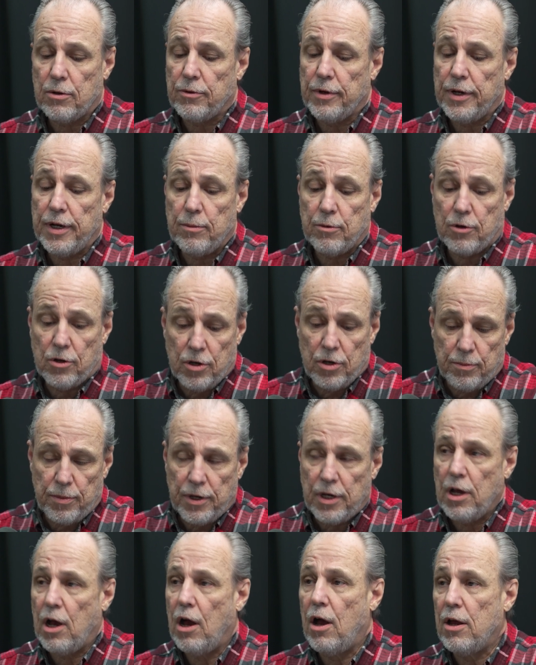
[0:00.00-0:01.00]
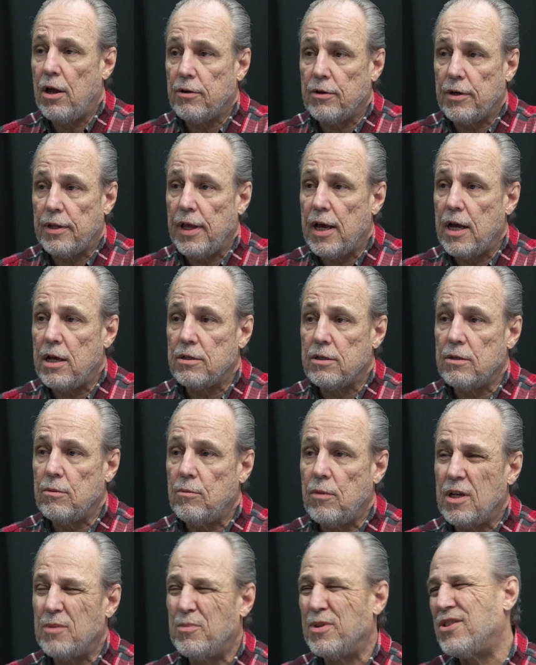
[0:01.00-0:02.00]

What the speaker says: iridium, it could be 100,000 miles,